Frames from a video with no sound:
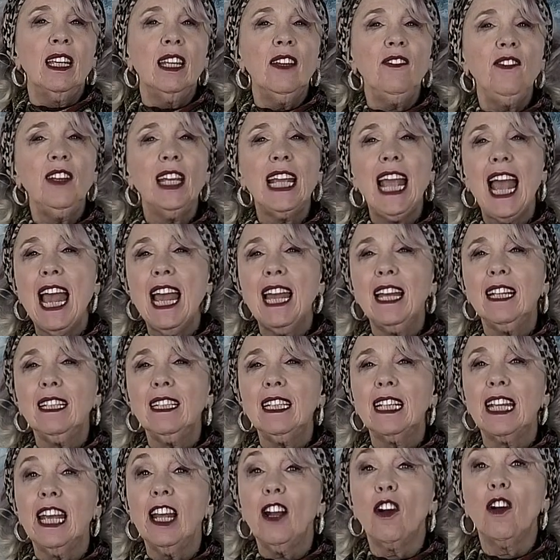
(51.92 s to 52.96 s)
If you can,
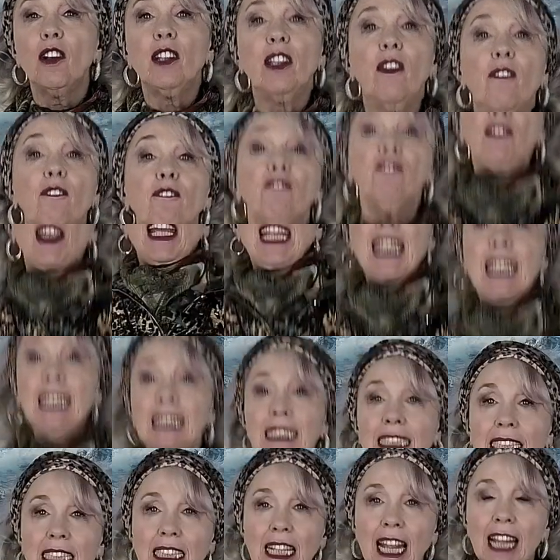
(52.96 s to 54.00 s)
get on your
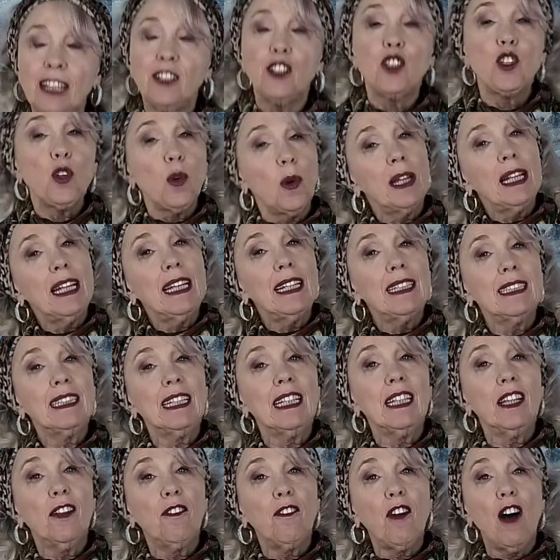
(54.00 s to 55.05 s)
feet and join us
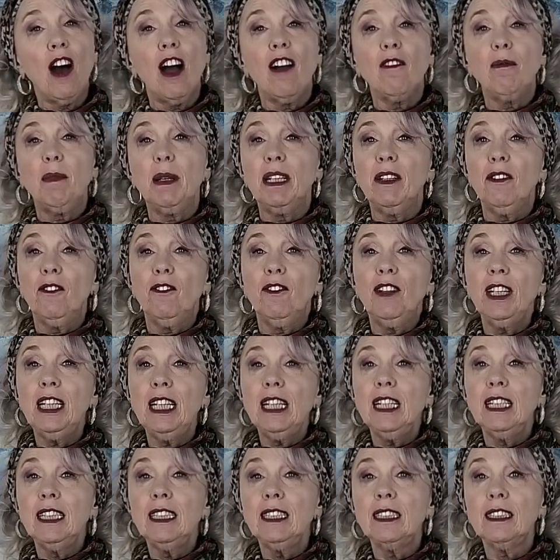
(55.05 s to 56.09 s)
in the 5-minute
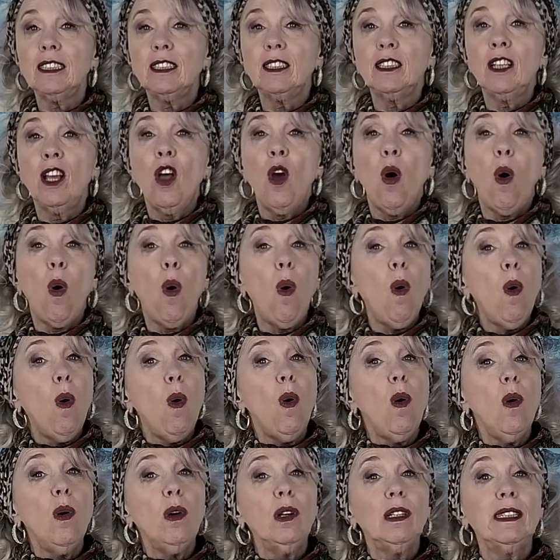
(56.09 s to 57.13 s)
fitness,
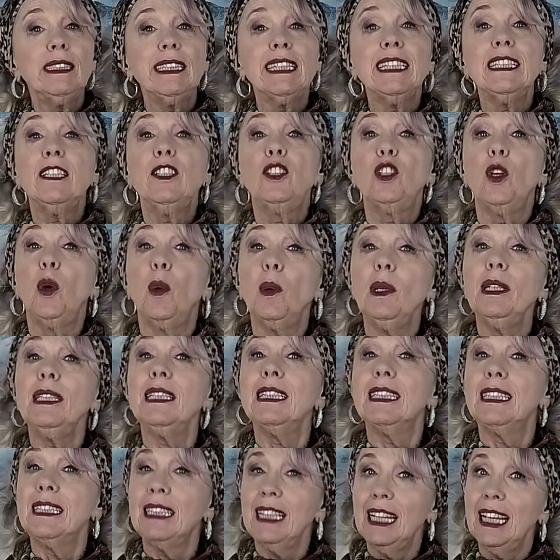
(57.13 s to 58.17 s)
or just do
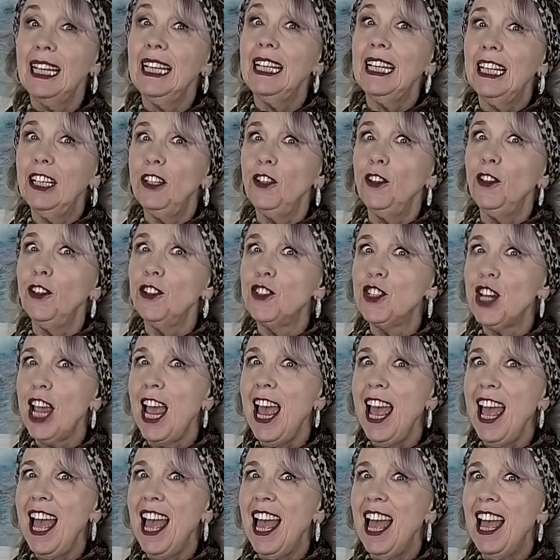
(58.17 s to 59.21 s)
it sitting in your
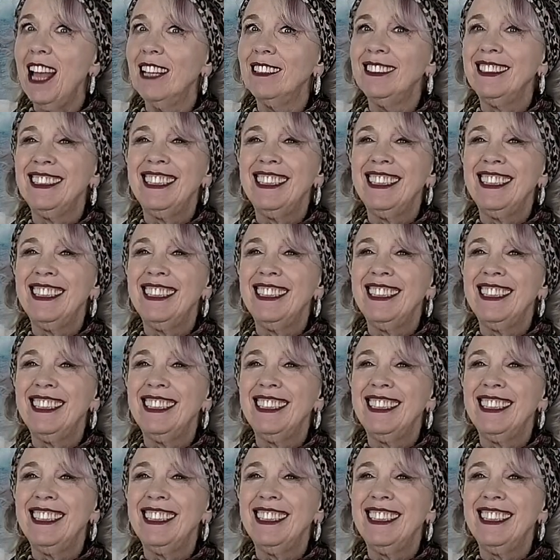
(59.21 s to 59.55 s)
chair.